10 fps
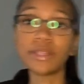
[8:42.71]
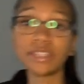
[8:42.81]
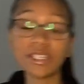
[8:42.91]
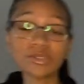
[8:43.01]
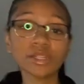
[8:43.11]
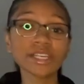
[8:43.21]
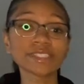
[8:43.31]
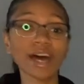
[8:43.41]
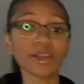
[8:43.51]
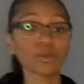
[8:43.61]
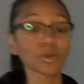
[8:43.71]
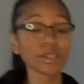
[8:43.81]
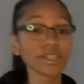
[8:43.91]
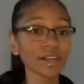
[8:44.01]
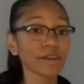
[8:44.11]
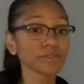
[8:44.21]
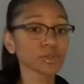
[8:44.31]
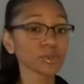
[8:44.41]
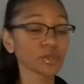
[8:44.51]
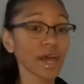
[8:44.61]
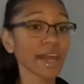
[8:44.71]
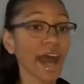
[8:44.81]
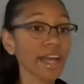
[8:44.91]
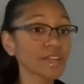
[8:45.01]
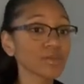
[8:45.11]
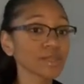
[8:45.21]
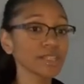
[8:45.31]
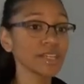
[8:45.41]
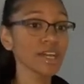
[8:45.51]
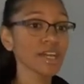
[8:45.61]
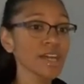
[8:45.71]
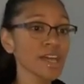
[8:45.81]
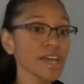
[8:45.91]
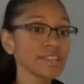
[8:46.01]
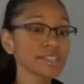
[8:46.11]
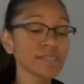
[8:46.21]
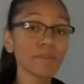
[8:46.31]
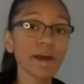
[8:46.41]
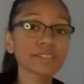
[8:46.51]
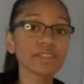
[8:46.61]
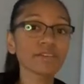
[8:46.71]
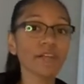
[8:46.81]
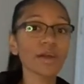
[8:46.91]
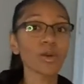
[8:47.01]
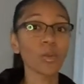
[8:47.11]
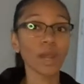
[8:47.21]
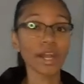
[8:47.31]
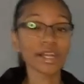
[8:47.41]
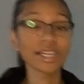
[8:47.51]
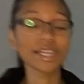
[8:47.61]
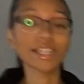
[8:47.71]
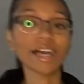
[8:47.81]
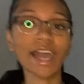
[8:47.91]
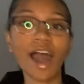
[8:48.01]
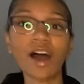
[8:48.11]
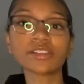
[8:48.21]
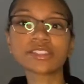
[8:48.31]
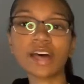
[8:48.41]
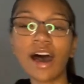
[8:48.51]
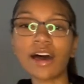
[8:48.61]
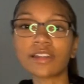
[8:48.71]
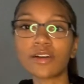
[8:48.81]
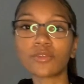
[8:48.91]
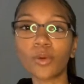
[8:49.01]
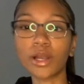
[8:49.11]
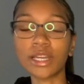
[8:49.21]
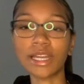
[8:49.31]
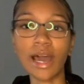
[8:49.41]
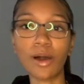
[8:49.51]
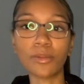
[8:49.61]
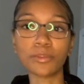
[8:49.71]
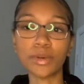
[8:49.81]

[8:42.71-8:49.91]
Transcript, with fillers: But this one is like really comfortable. Like I can really see myself like wearing it like outside of working out.